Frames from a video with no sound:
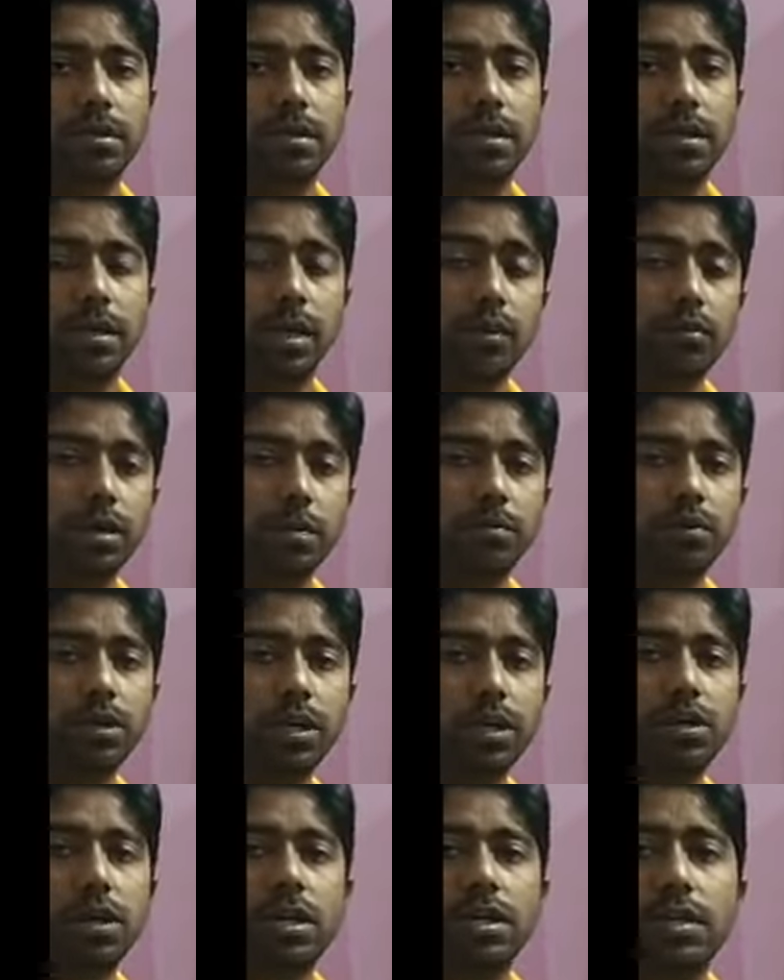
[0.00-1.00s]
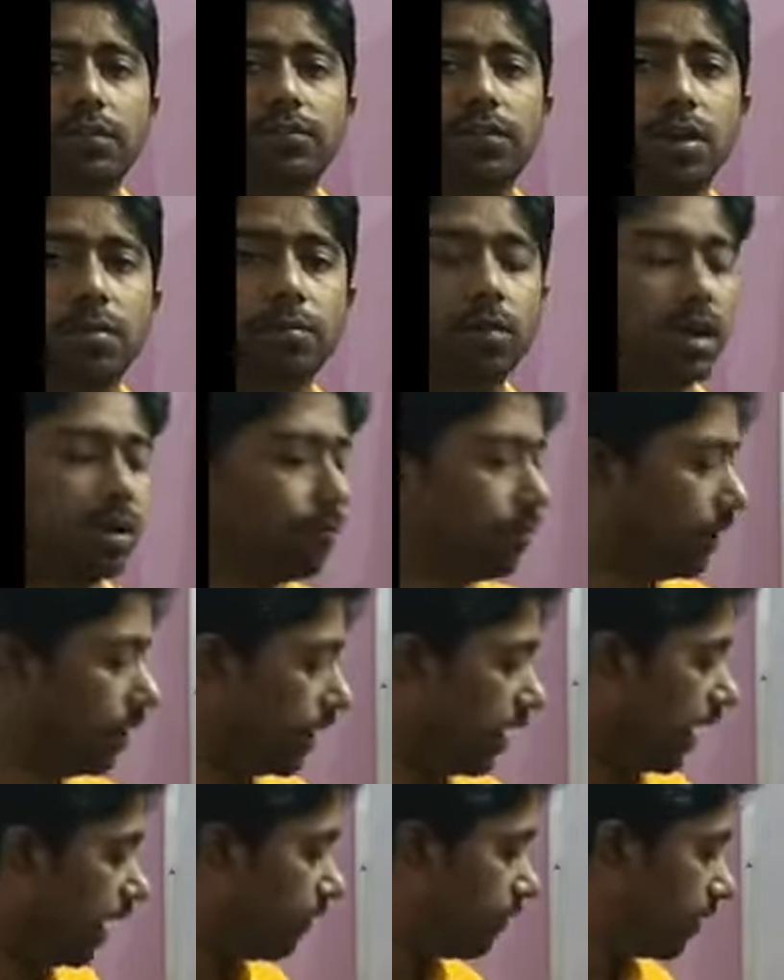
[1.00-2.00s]
Now you have to recall the formula
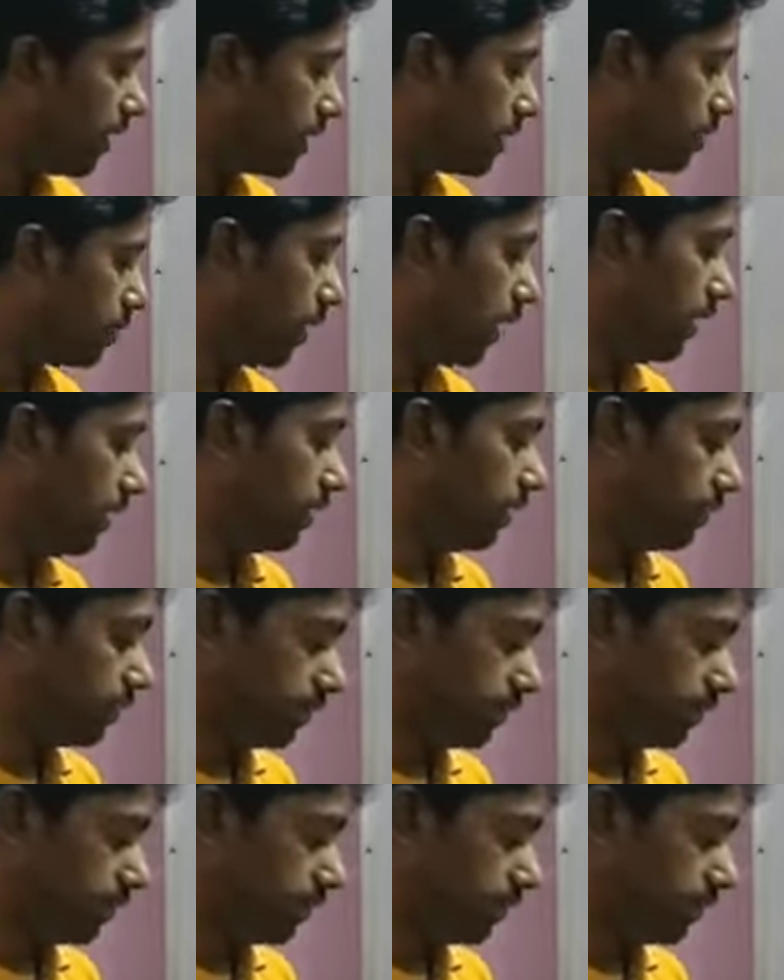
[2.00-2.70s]
for average speed.